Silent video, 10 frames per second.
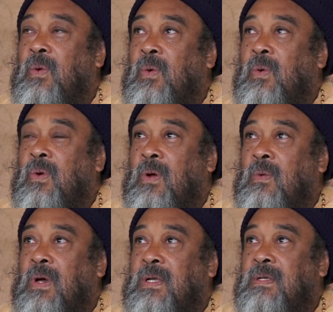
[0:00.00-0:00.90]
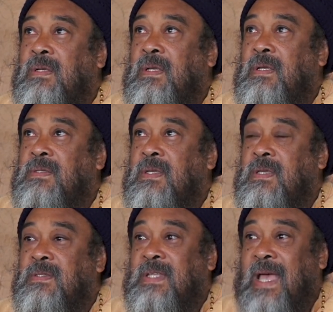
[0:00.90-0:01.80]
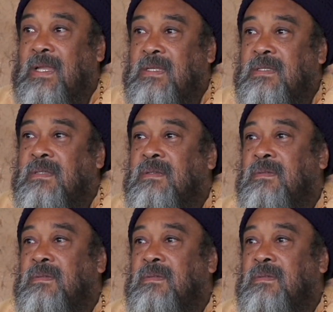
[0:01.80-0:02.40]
who or what is that?